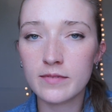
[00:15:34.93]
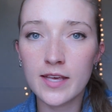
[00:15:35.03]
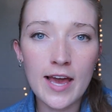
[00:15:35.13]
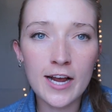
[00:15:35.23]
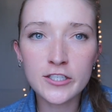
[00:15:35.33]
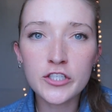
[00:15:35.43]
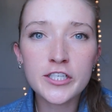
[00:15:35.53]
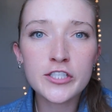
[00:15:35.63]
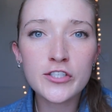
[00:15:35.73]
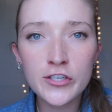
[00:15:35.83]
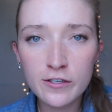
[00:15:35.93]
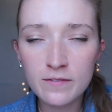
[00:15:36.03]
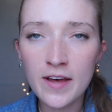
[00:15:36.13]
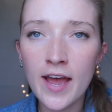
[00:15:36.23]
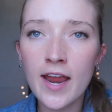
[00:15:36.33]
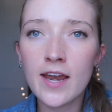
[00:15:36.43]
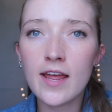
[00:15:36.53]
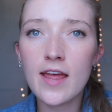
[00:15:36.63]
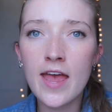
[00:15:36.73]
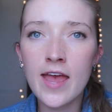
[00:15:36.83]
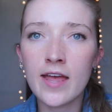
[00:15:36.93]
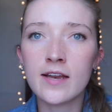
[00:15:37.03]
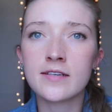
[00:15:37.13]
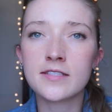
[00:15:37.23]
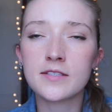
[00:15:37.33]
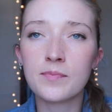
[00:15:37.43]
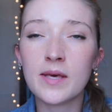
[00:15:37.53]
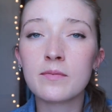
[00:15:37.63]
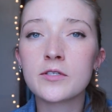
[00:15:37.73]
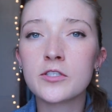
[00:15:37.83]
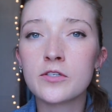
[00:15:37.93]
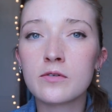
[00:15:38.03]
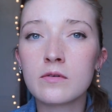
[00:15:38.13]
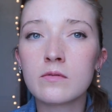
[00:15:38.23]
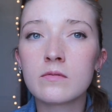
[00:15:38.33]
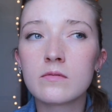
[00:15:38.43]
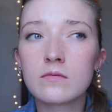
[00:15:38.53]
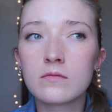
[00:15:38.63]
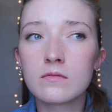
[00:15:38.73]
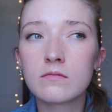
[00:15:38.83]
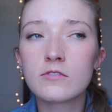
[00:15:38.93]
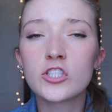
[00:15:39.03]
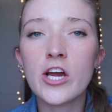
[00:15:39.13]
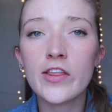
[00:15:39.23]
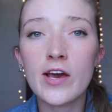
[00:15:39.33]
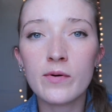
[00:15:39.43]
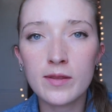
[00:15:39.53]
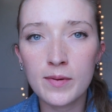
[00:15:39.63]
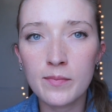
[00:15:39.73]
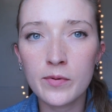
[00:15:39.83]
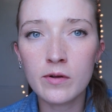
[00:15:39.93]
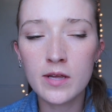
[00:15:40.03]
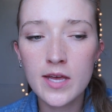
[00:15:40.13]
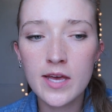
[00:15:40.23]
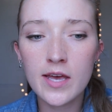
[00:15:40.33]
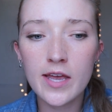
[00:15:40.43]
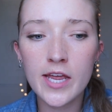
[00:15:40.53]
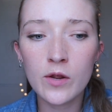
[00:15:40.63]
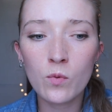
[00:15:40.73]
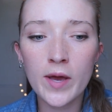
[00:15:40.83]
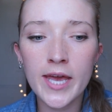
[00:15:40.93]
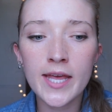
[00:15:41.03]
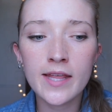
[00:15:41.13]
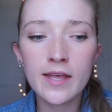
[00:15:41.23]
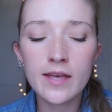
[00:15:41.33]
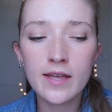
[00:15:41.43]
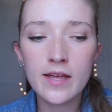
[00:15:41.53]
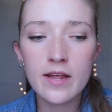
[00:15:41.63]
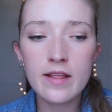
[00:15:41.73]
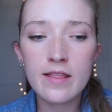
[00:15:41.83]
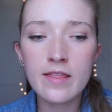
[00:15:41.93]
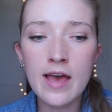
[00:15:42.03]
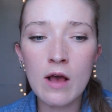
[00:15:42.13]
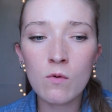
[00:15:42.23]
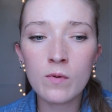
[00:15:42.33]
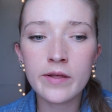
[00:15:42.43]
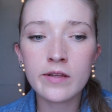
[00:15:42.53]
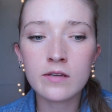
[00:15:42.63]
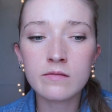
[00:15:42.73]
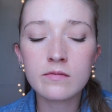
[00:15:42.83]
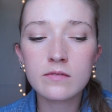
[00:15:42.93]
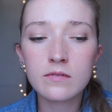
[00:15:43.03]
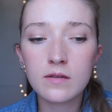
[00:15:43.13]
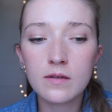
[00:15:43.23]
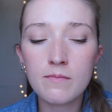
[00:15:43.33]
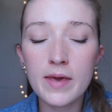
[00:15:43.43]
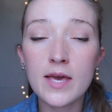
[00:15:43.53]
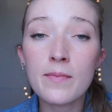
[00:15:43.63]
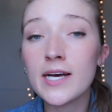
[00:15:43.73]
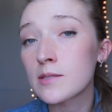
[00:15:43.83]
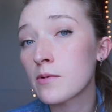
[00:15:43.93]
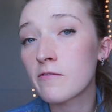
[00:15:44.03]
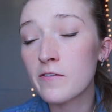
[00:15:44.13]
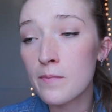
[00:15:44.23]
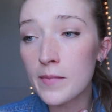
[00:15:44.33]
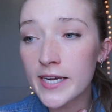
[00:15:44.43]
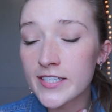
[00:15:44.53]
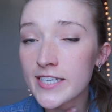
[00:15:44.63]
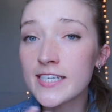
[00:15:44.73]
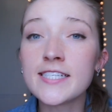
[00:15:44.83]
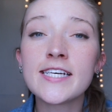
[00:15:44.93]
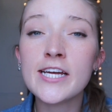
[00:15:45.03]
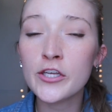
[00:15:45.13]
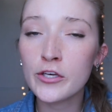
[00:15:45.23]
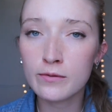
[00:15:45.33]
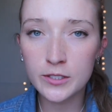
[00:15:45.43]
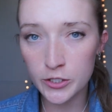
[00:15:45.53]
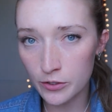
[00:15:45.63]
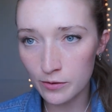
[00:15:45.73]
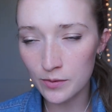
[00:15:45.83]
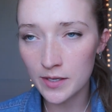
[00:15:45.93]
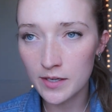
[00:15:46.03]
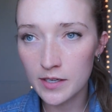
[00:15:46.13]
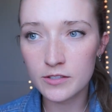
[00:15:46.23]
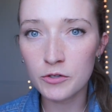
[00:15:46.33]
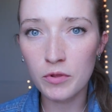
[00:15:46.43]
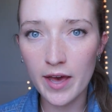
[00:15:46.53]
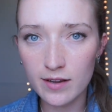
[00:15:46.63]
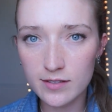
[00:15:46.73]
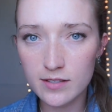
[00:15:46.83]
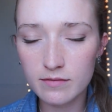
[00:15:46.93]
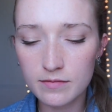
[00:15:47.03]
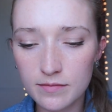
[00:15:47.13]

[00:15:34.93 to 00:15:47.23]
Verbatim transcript: get actually certified and be able to share that with people in a way that will make it possible for me to continue to do that.